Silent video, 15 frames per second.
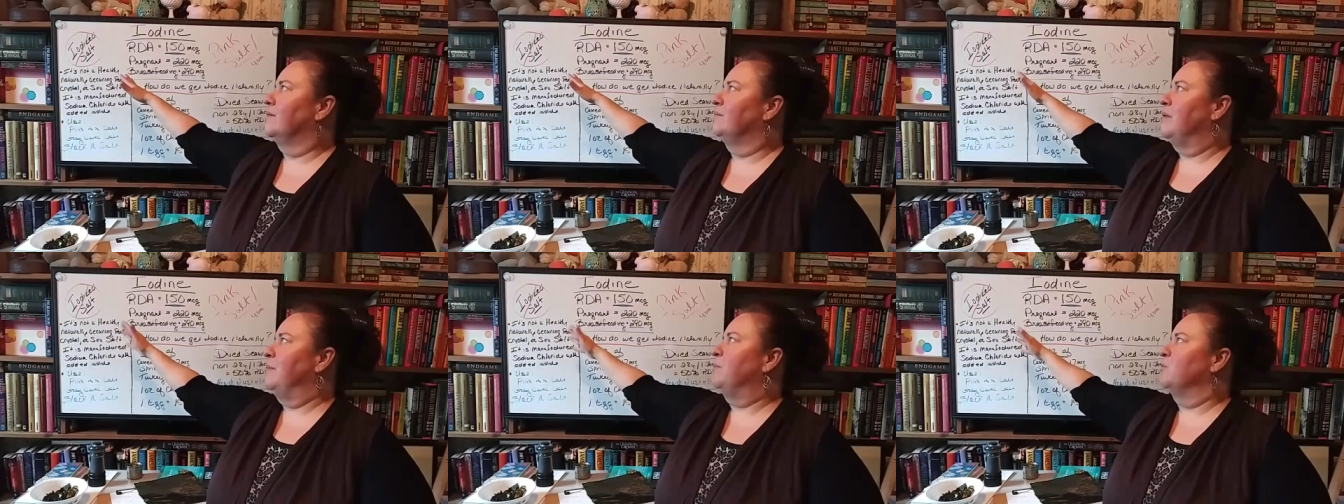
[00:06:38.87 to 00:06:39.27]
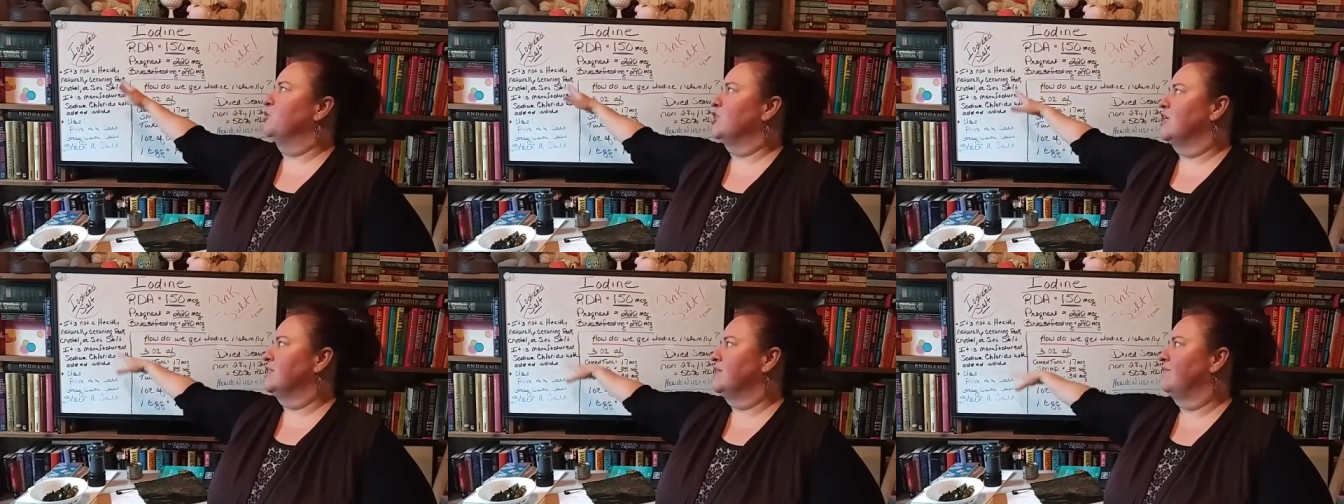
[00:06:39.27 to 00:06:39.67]
People
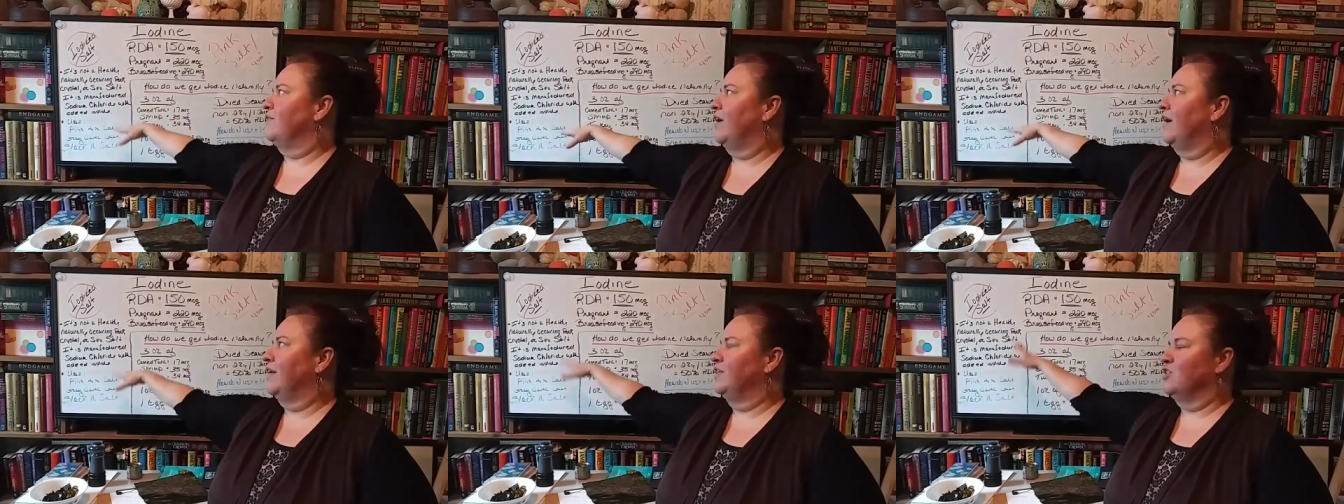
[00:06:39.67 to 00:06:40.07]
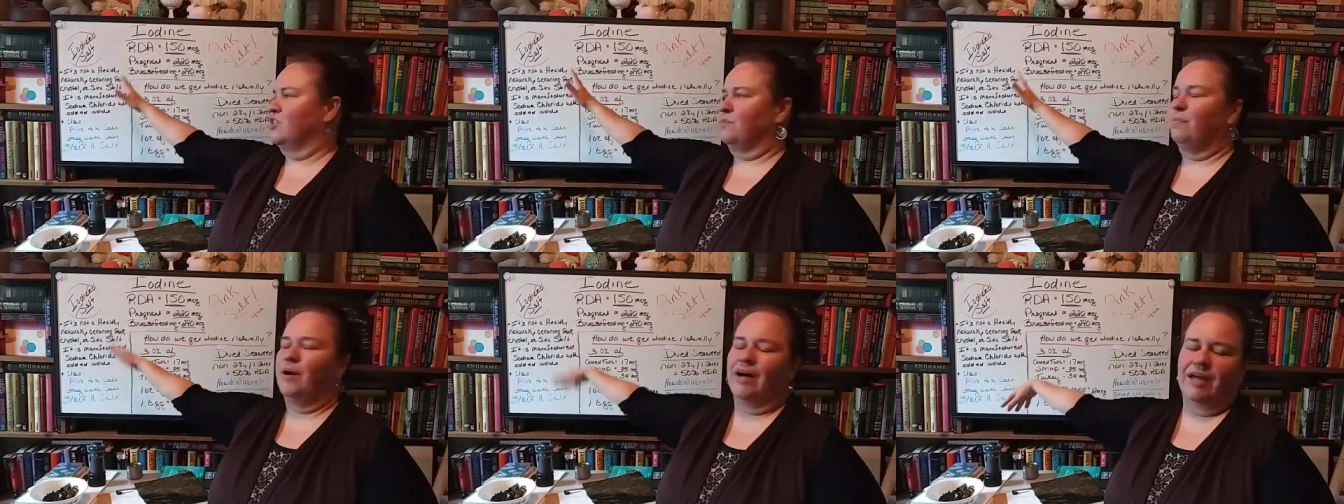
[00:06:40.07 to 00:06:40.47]
justify
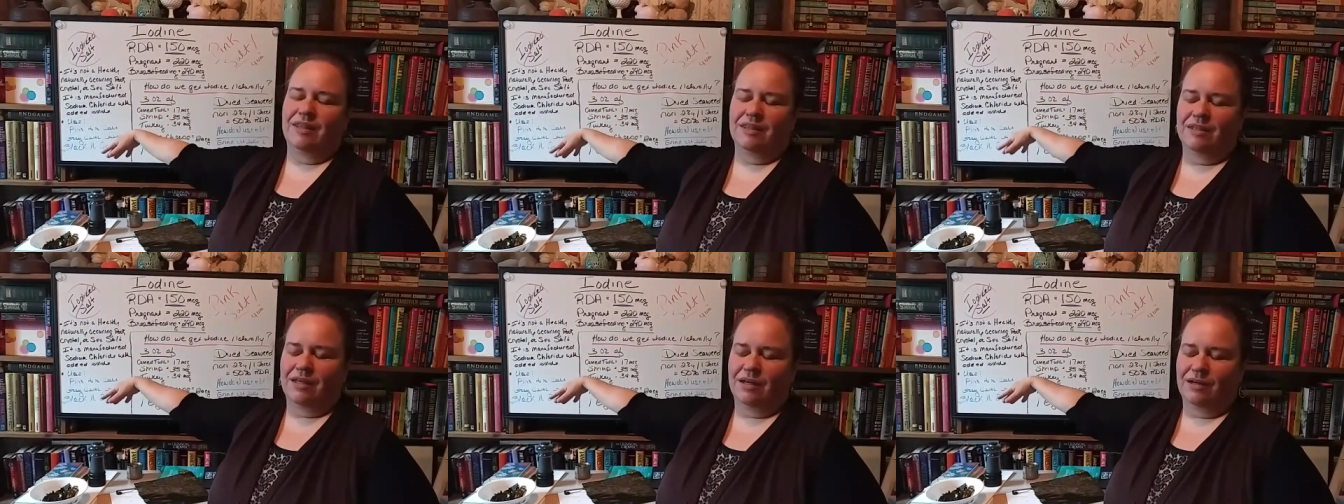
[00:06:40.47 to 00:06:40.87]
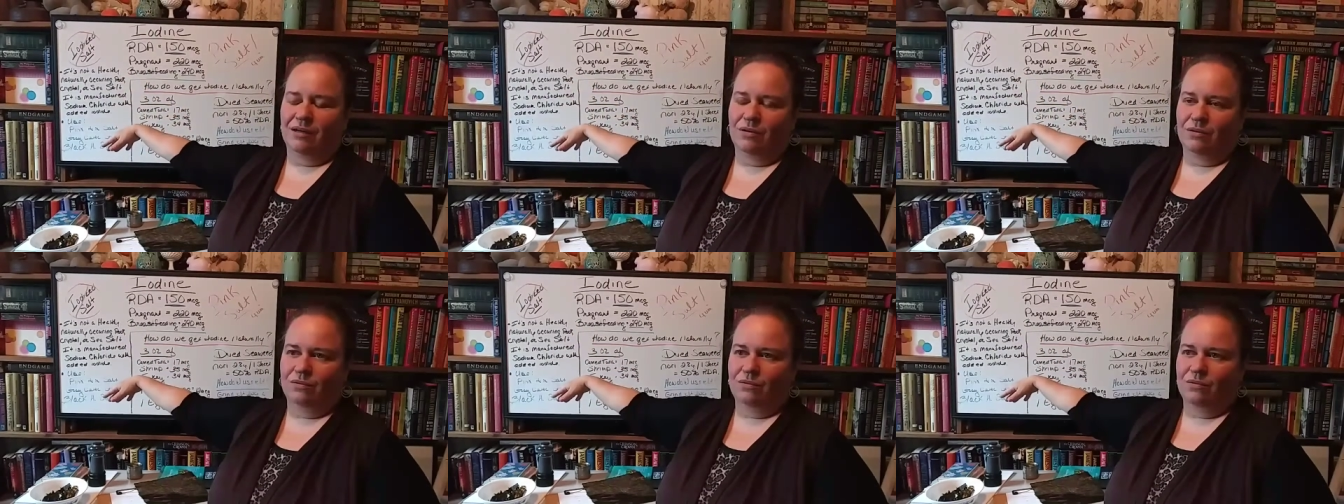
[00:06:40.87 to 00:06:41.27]
just buying
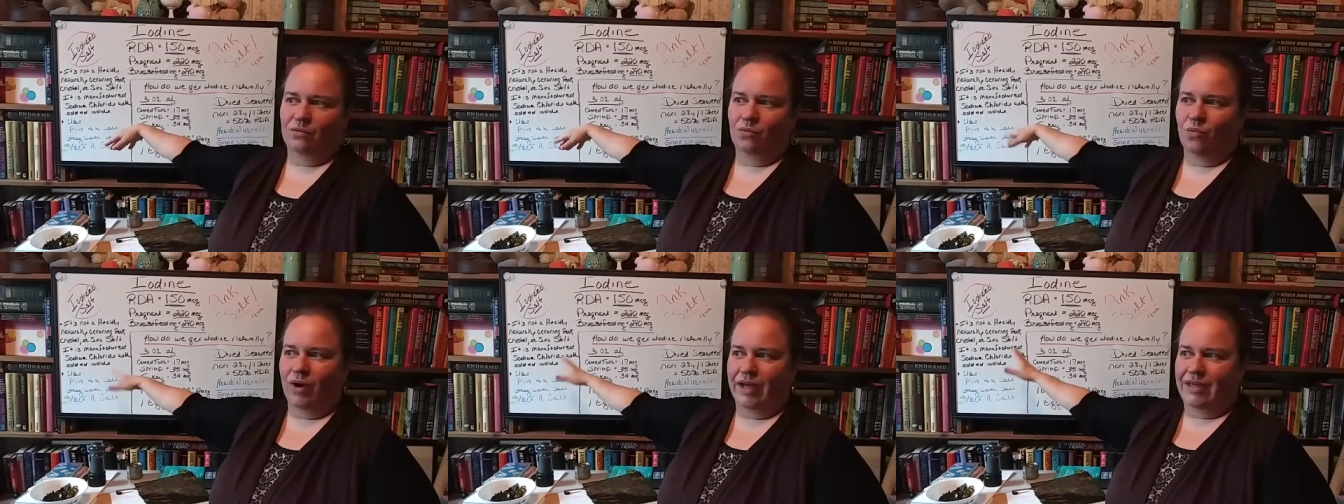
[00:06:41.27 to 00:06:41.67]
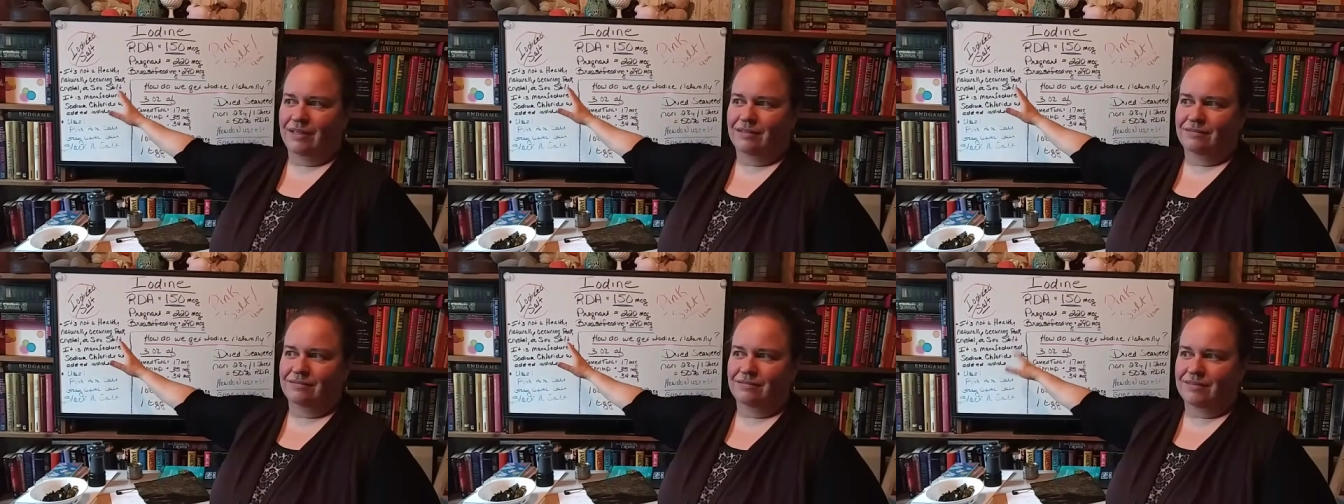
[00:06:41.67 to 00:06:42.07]
the white
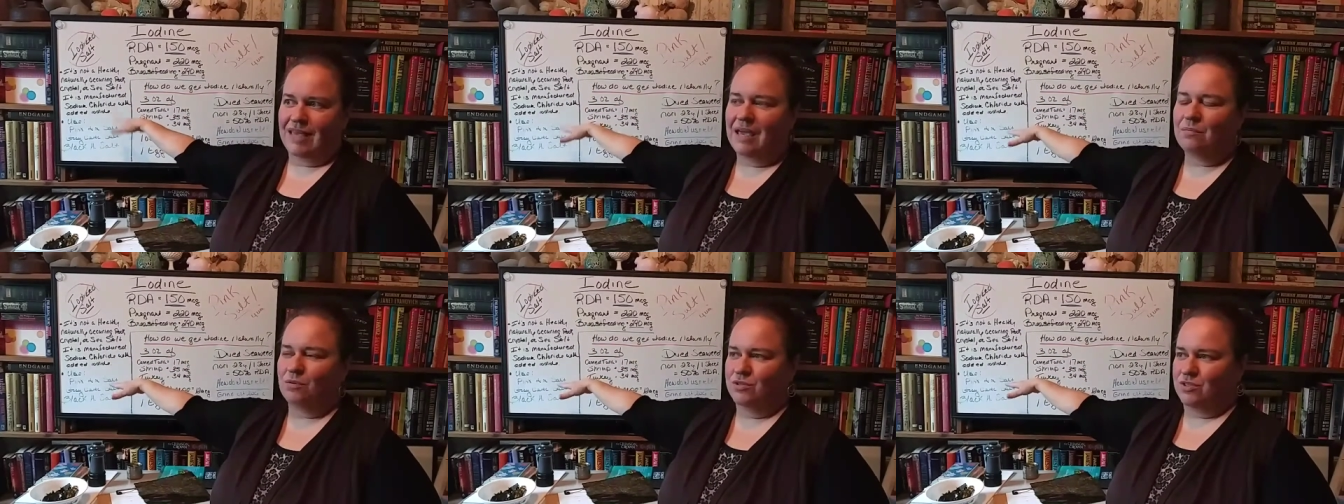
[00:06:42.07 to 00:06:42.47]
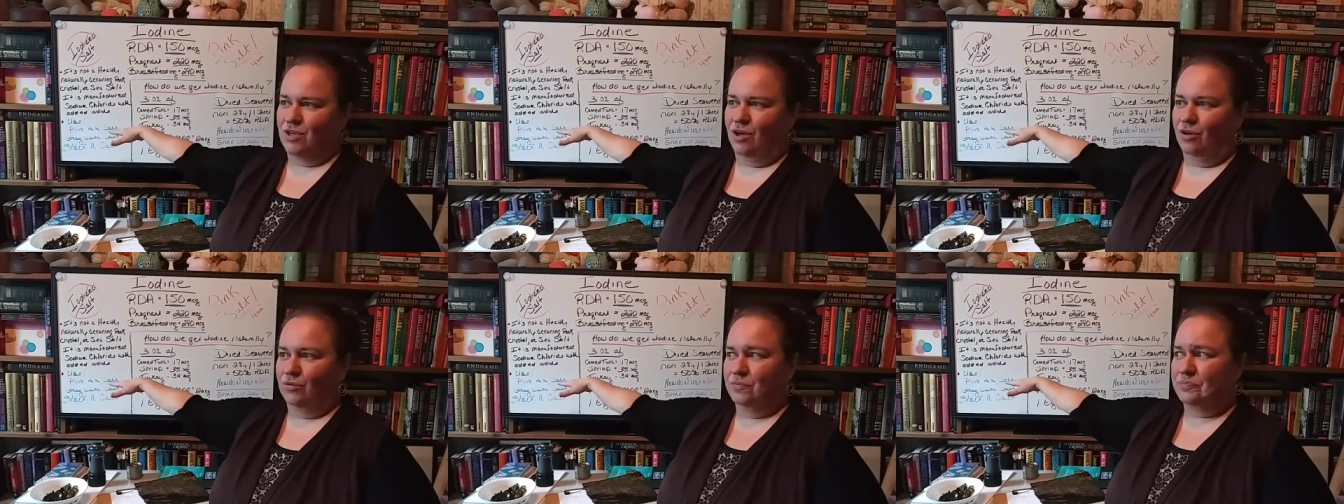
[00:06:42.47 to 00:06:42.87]
table
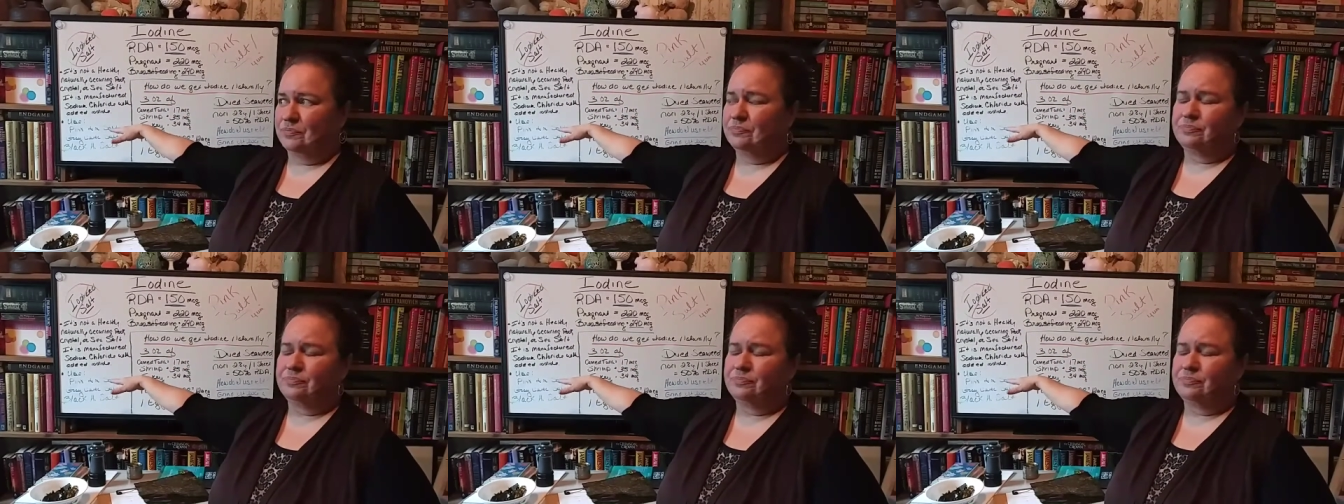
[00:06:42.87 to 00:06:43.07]
salt